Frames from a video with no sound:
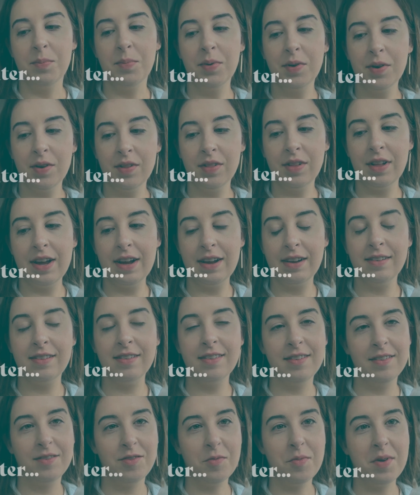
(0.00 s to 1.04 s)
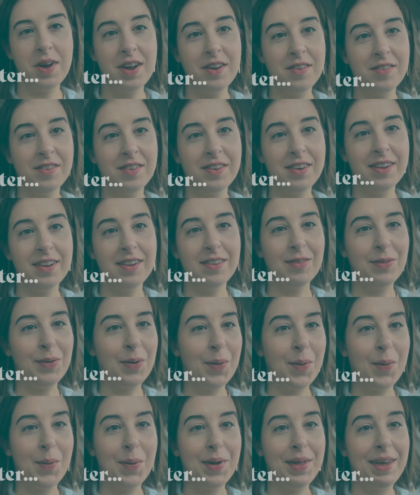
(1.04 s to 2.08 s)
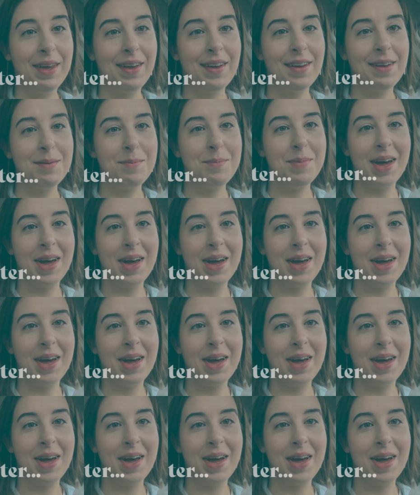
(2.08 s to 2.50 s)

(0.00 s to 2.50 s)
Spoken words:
Booklice situation is going